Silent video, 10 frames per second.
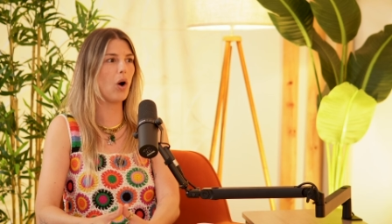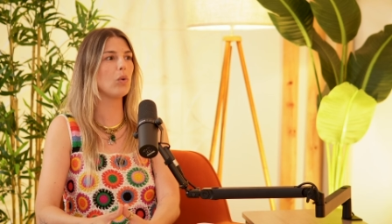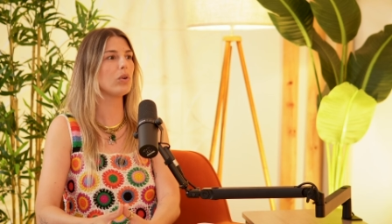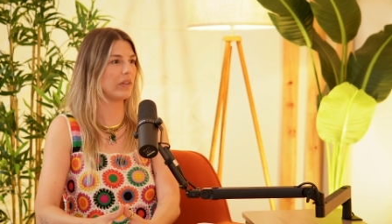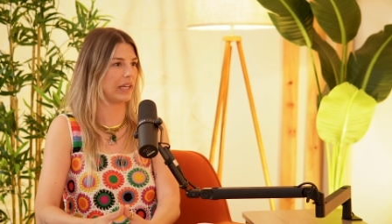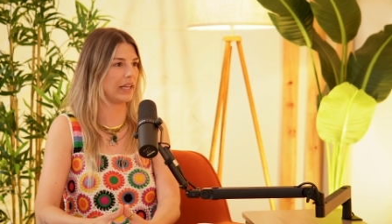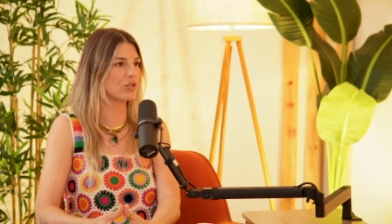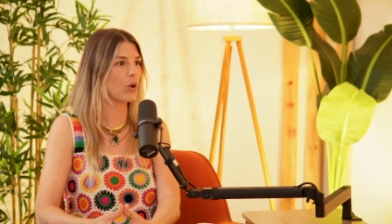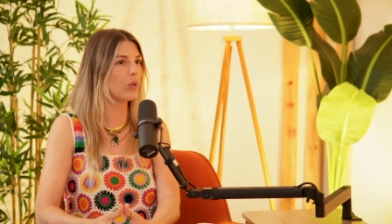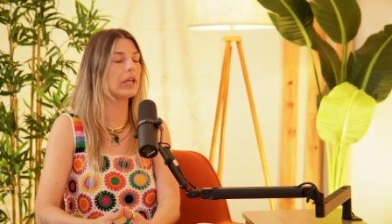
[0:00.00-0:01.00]
Totally,
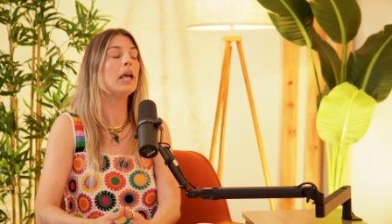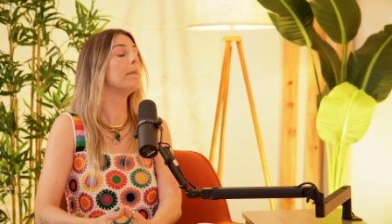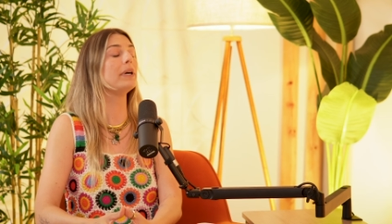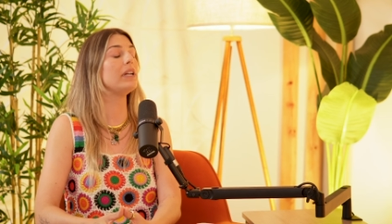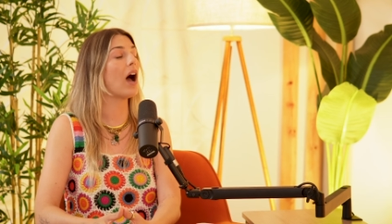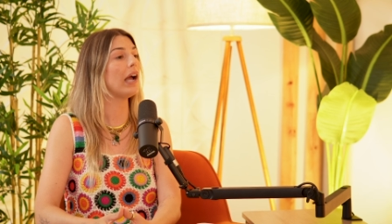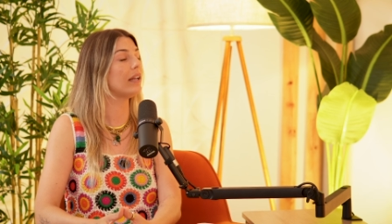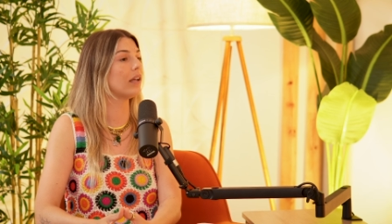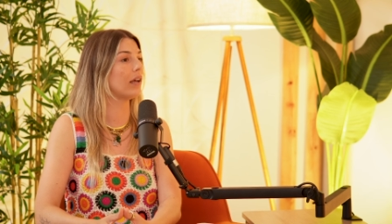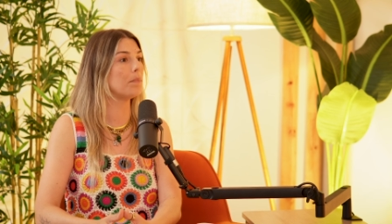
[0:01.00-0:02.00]
totally, but not
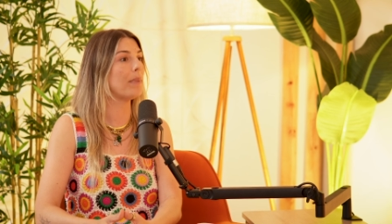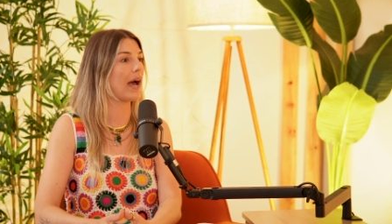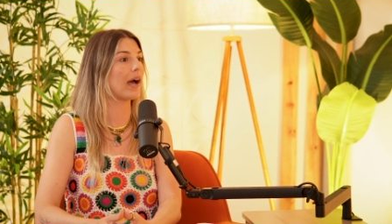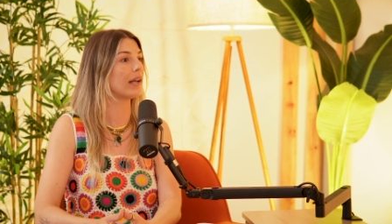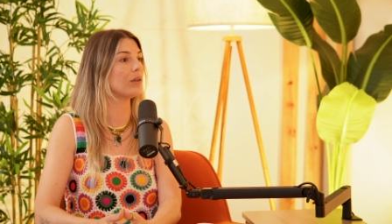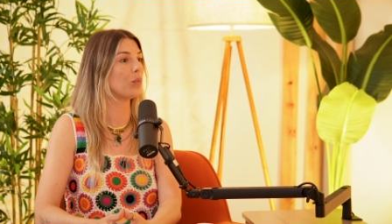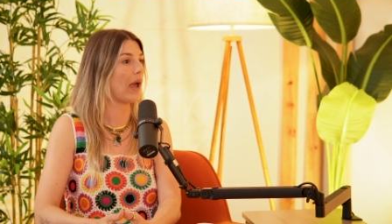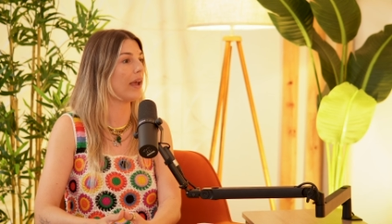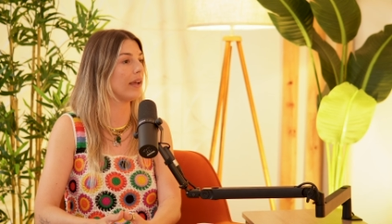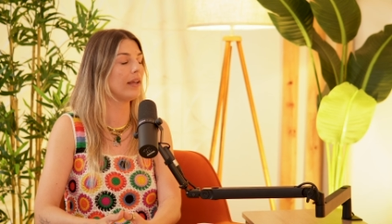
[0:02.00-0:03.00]
in a bad
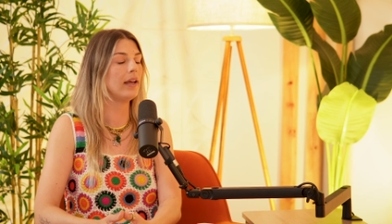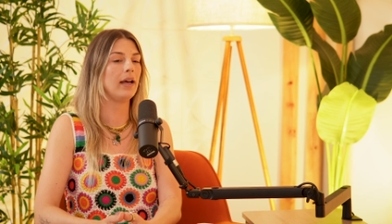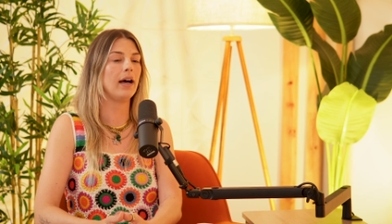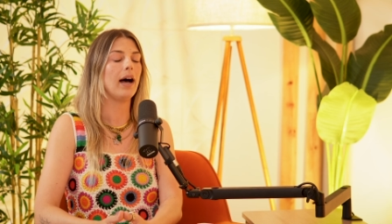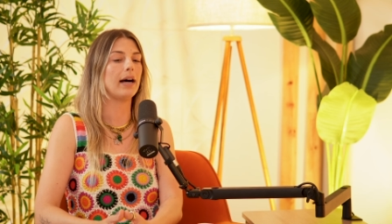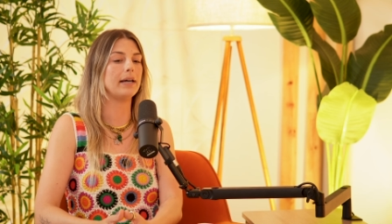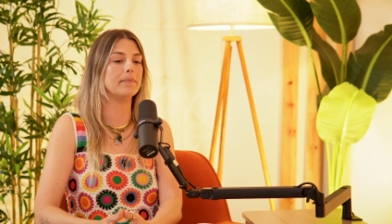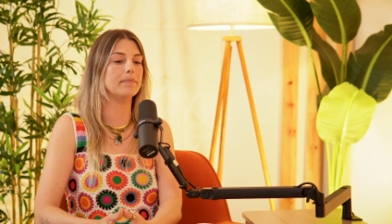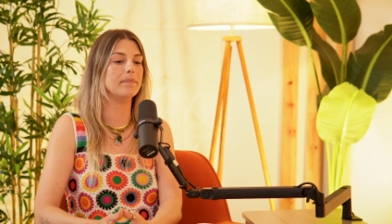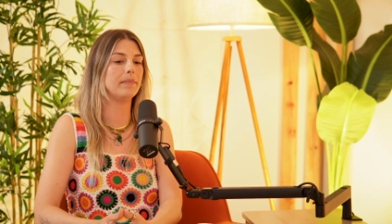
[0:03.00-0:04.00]
way.
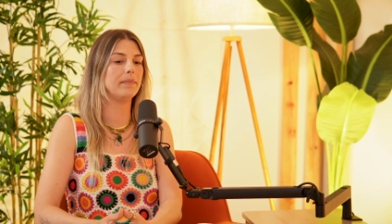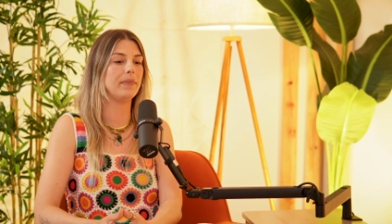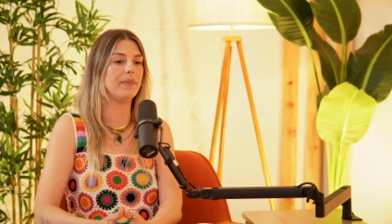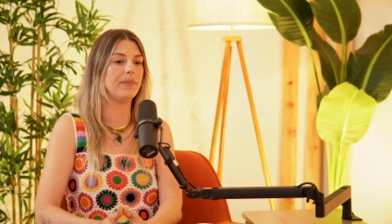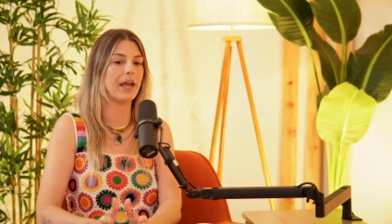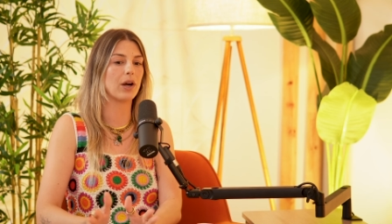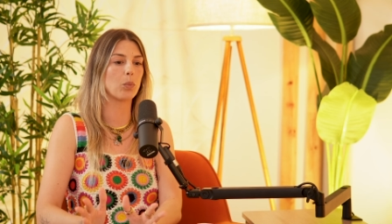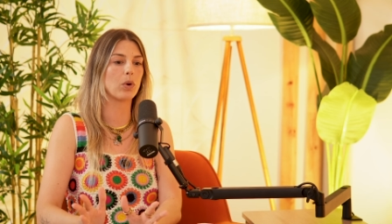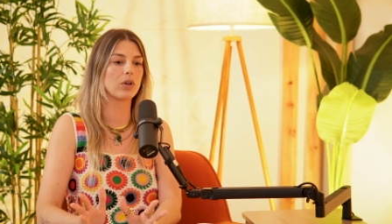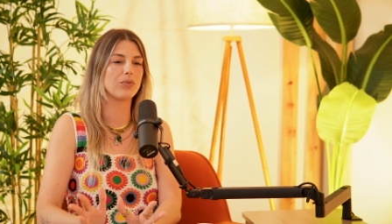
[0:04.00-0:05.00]
Um there
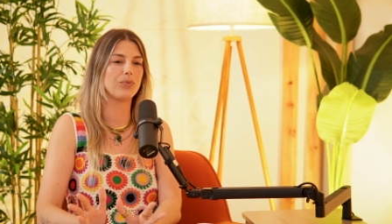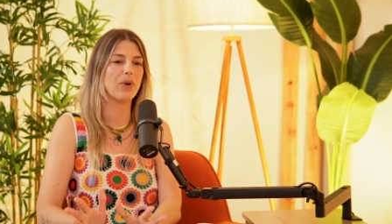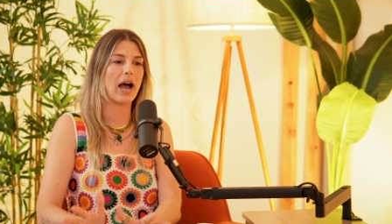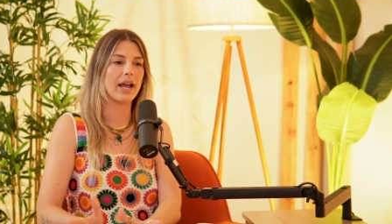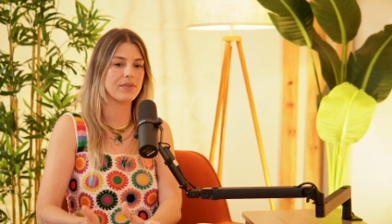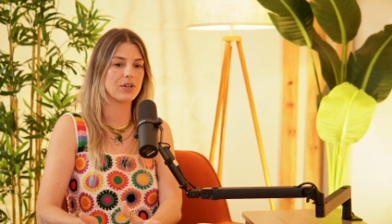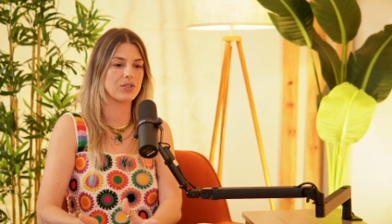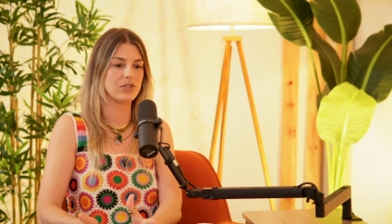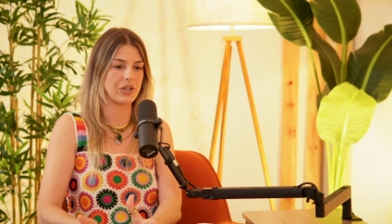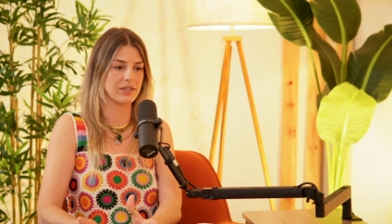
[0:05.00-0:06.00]
were five or
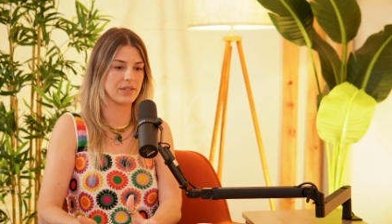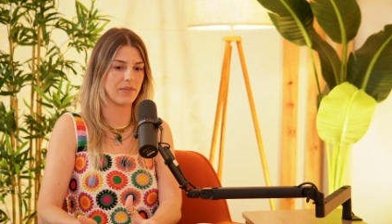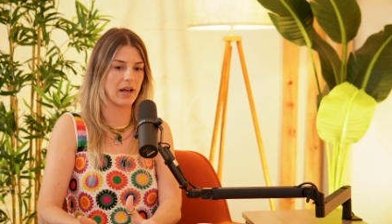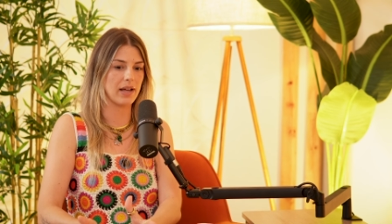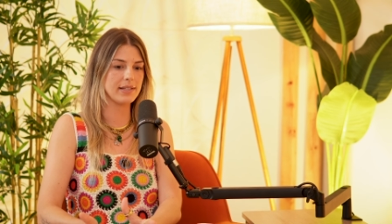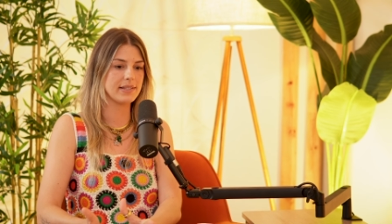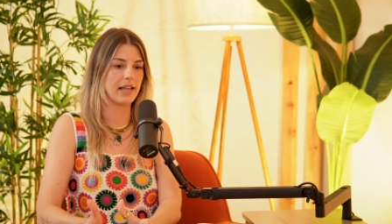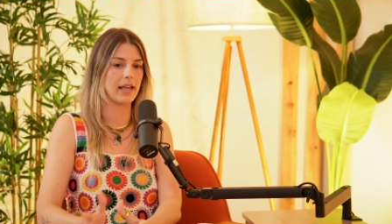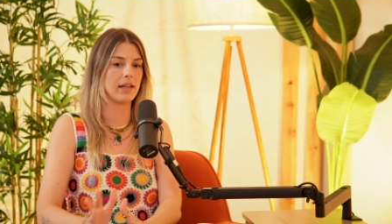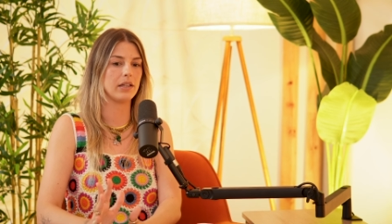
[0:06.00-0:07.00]
six of us
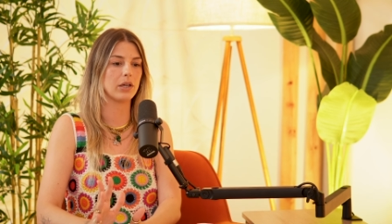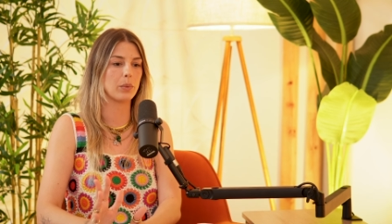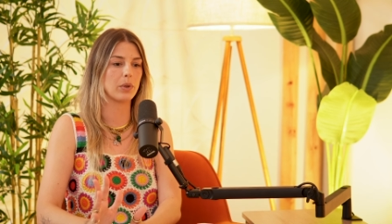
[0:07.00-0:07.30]
and there